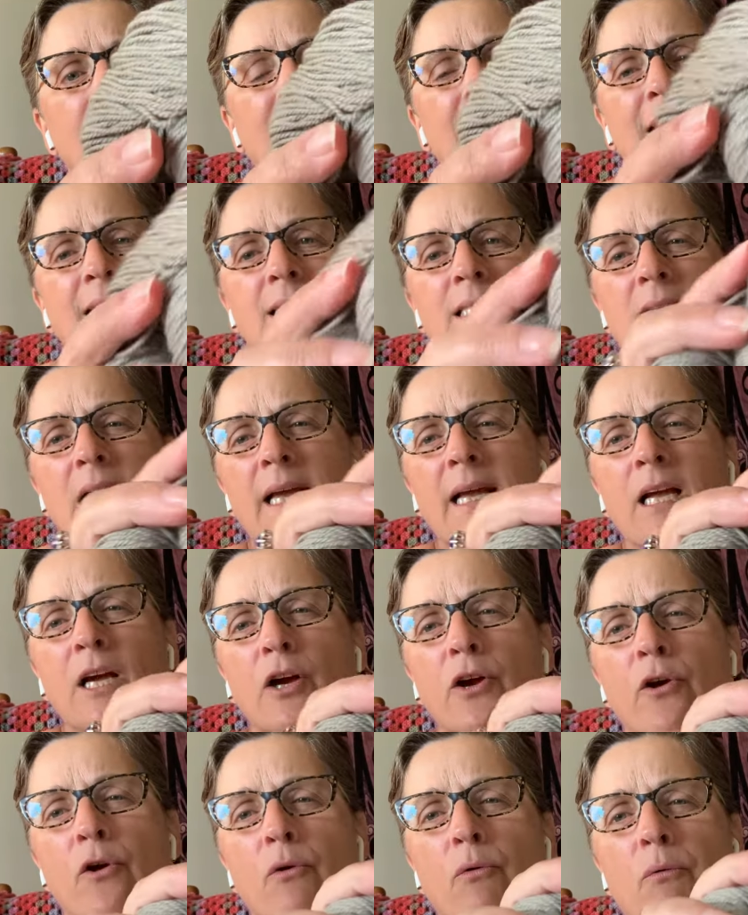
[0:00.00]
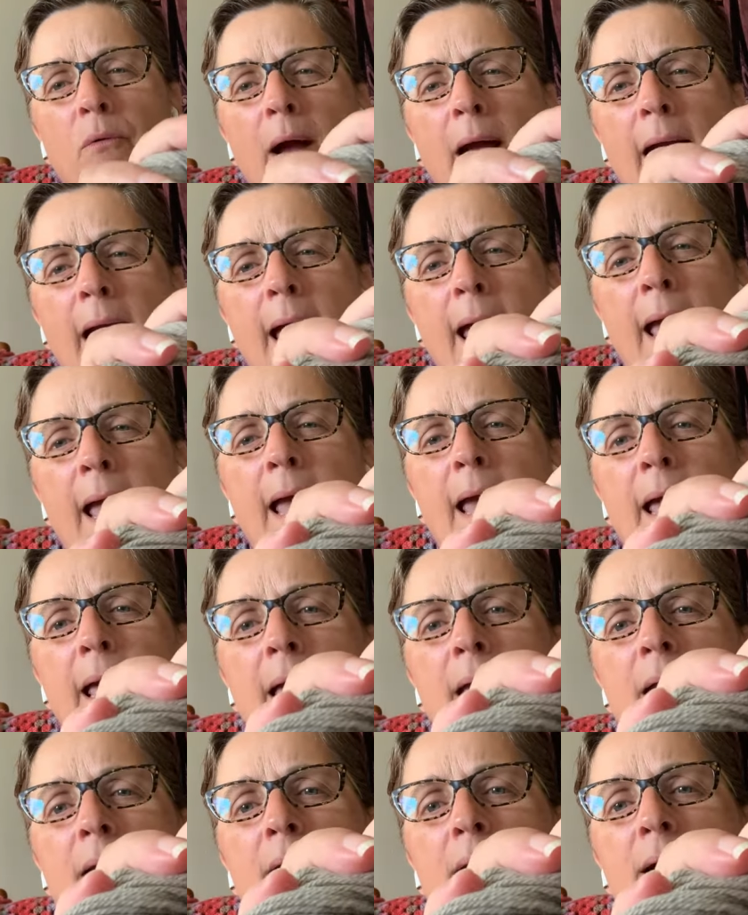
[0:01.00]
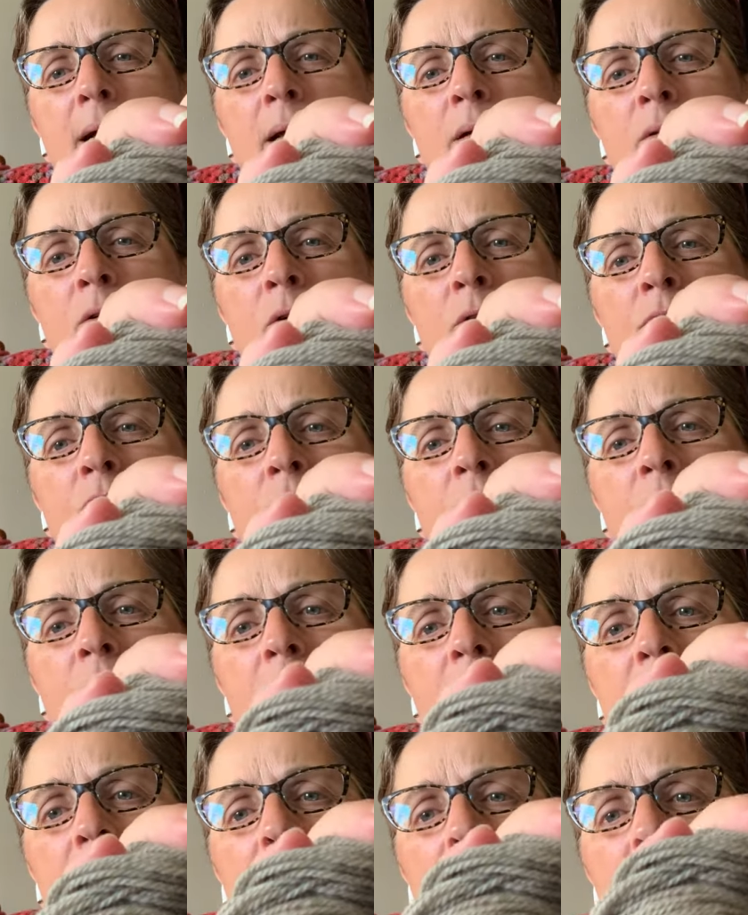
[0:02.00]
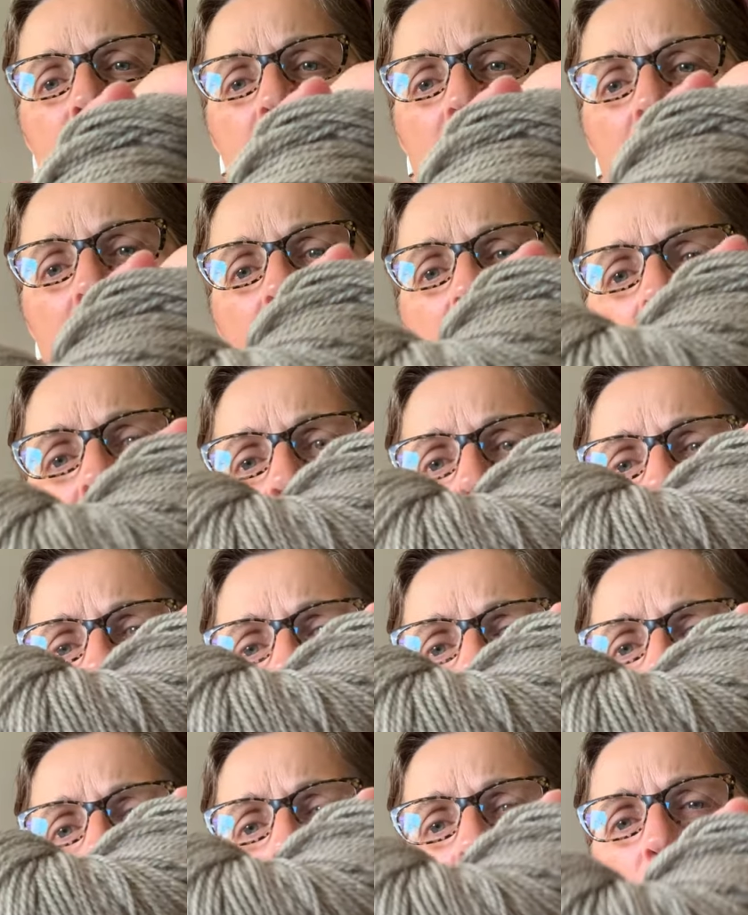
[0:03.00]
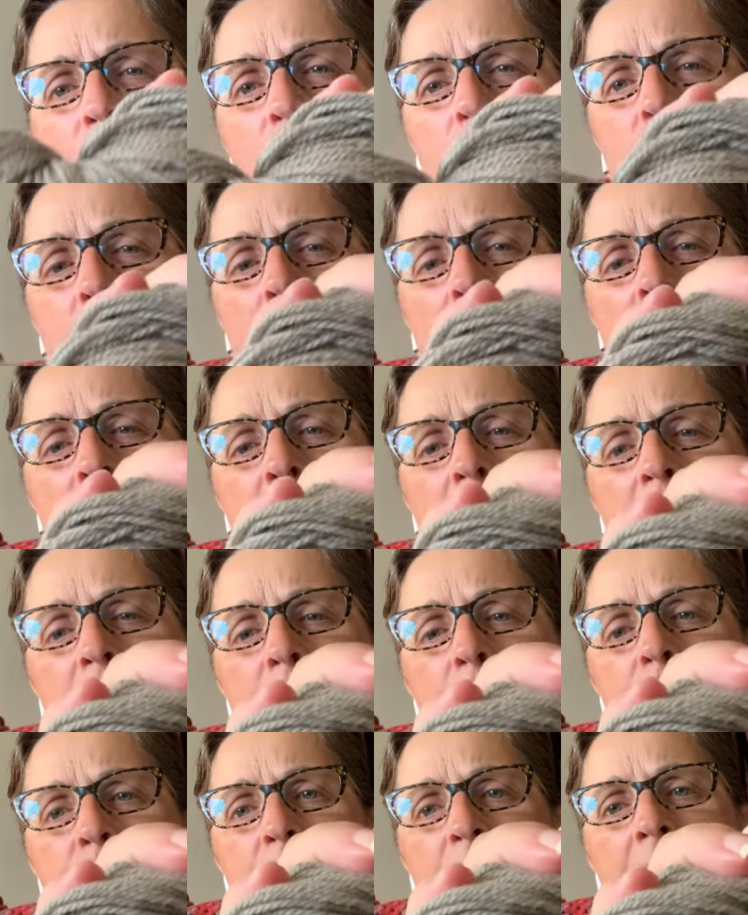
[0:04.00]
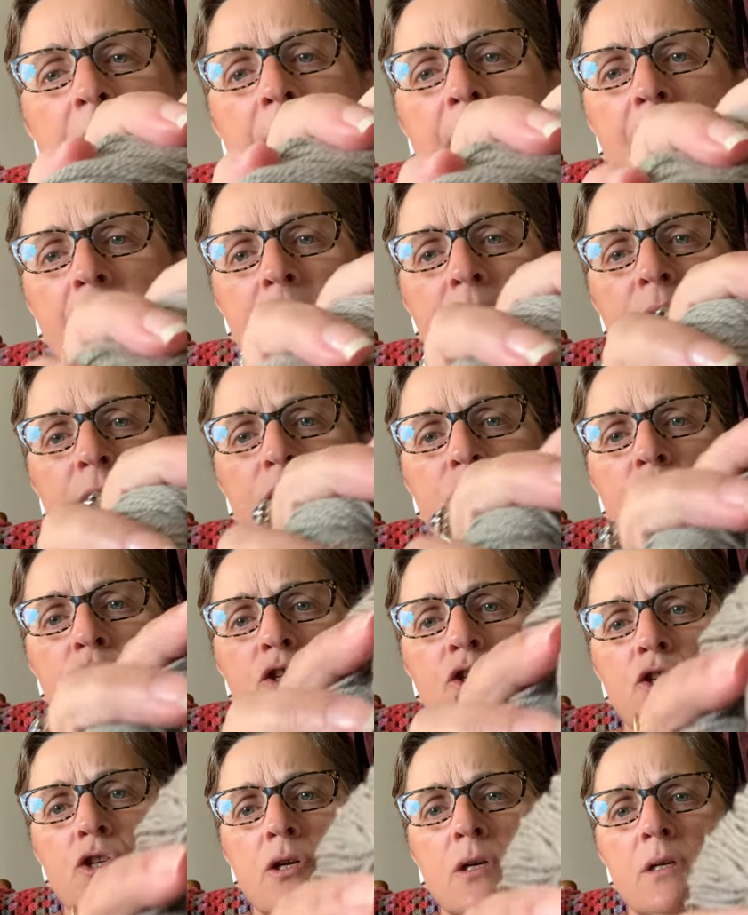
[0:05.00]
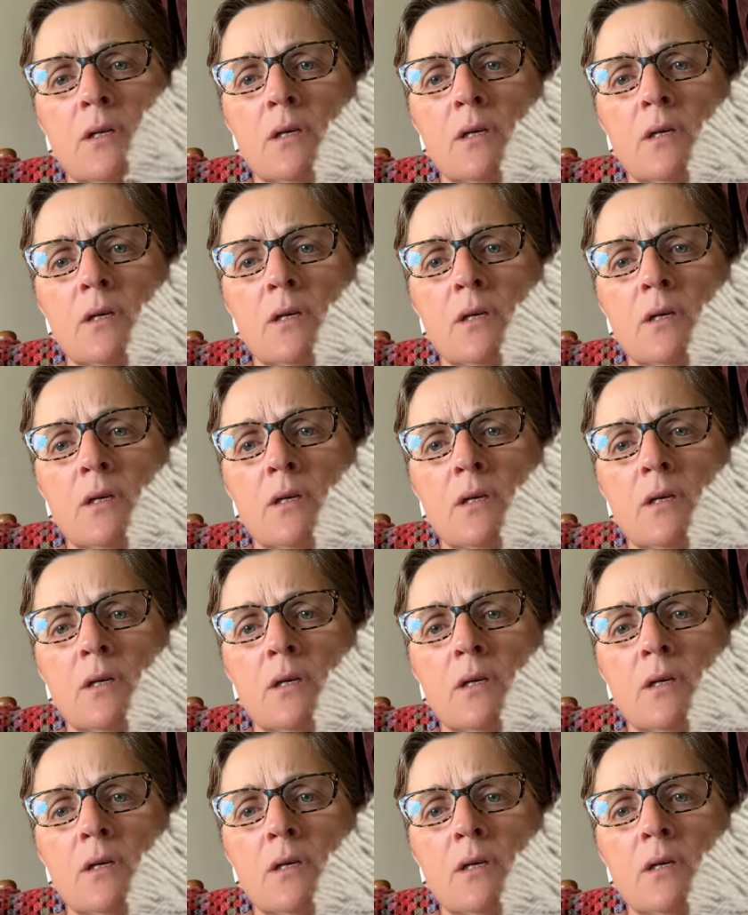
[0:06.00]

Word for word: it's like a gray, I don't know if you can get that. It's like a gray beige,